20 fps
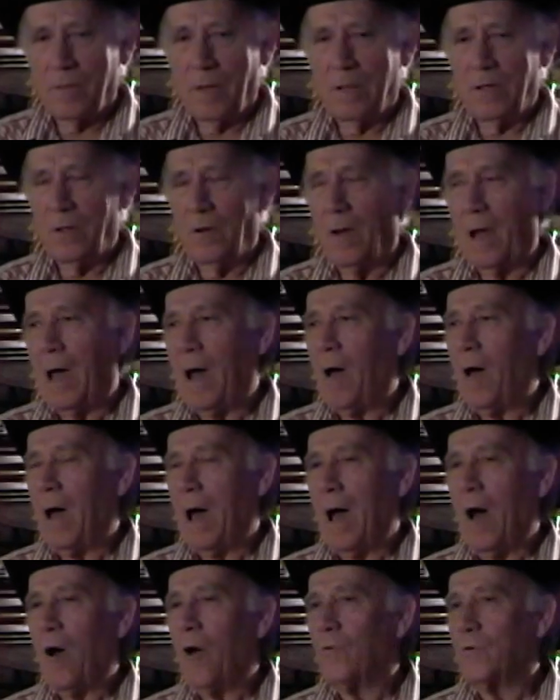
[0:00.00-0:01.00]
You know, I
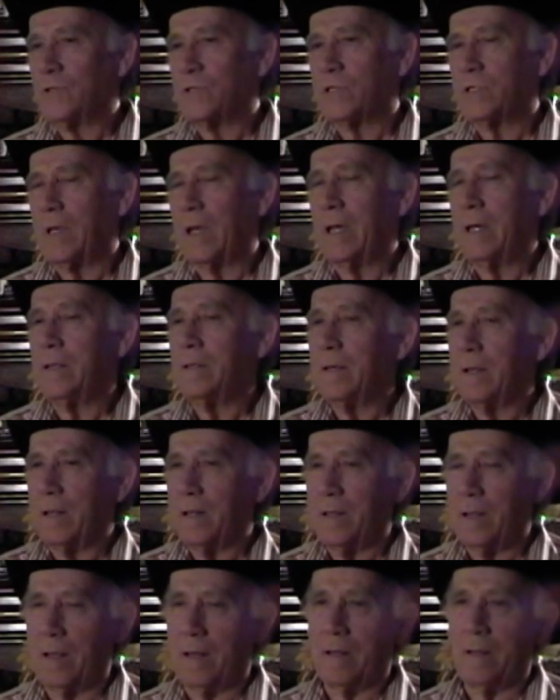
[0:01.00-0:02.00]
always say
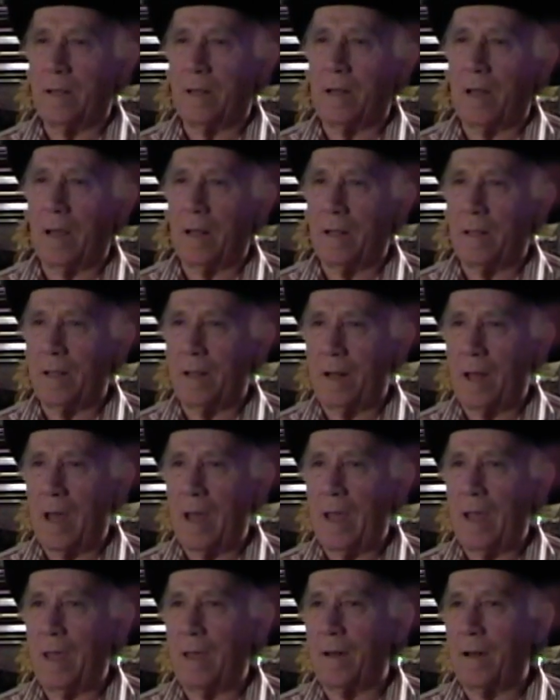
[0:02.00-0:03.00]
that
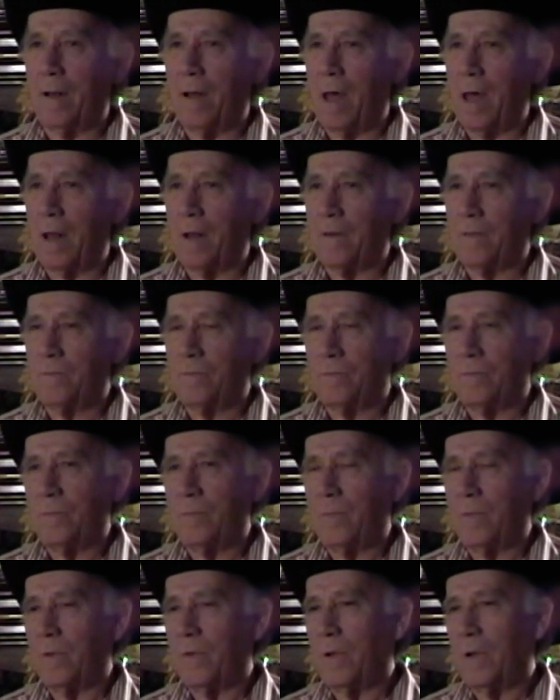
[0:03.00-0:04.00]
I had a
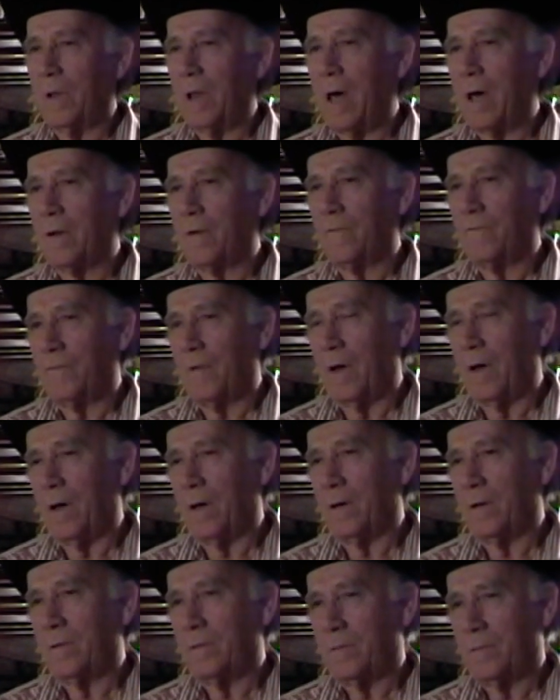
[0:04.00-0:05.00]
lot
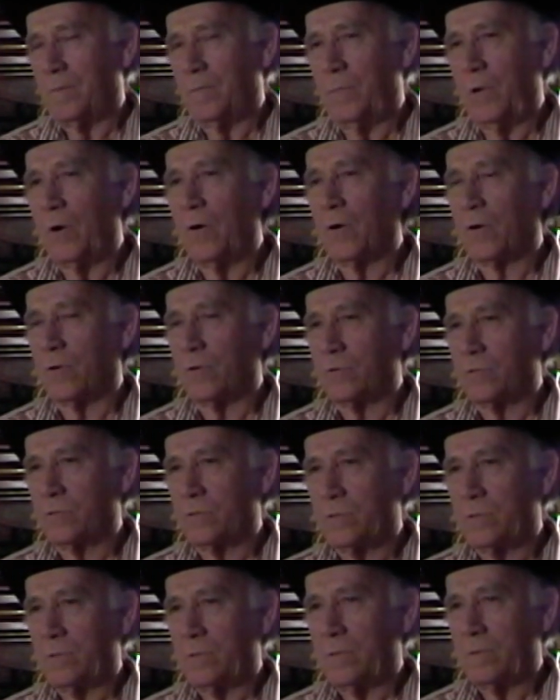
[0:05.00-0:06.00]
of miracles.
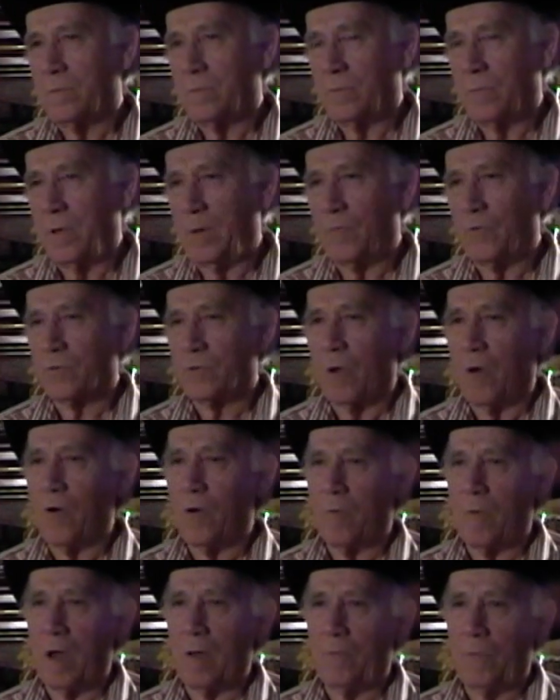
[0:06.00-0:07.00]
People talk
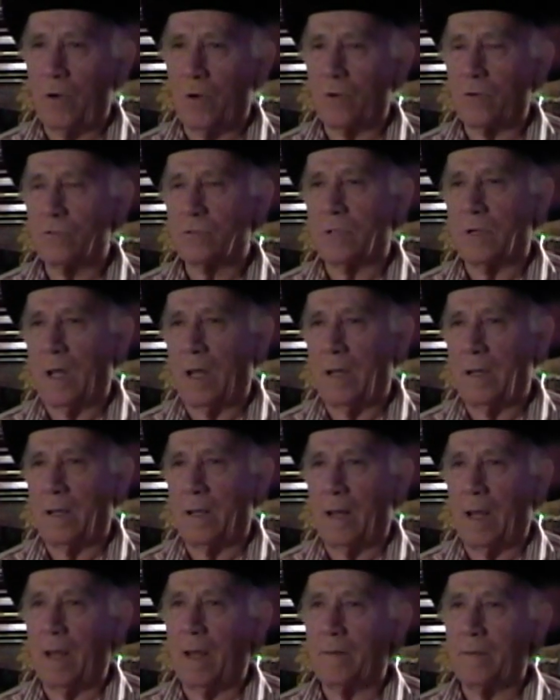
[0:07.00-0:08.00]
about miracles, and
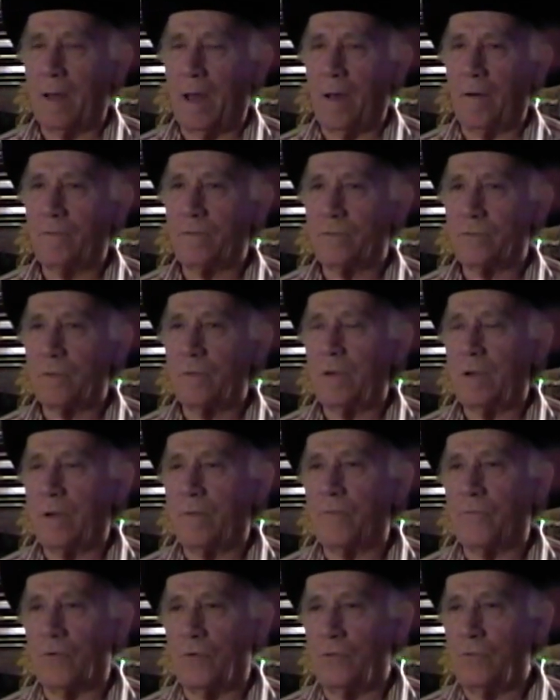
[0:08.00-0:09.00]
I've
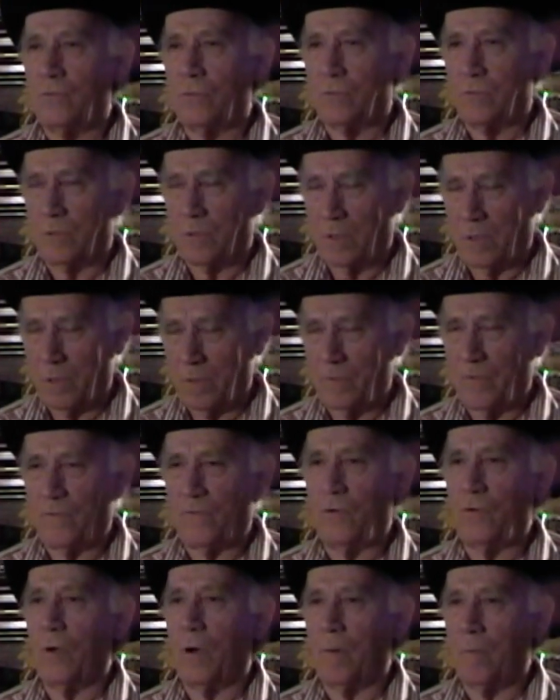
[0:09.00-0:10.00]
lived through a
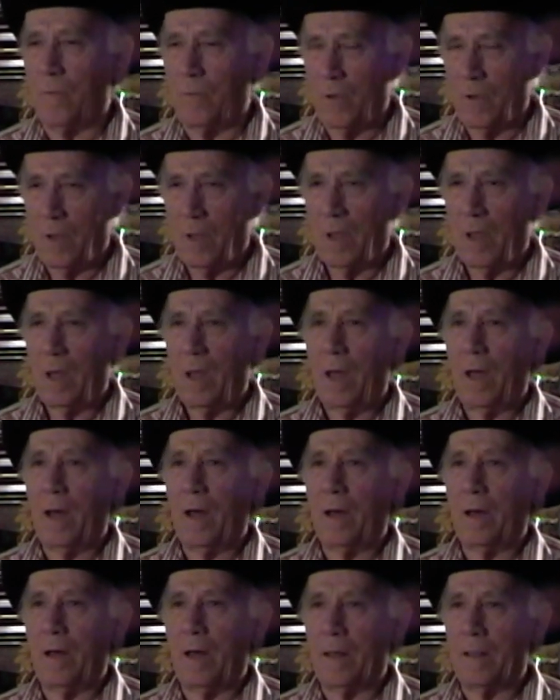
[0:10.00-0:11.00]
few of them.
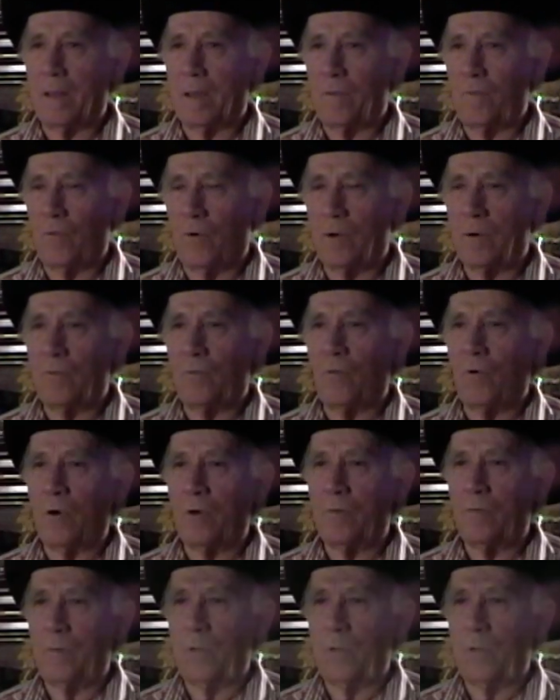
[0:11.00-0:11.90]
I think one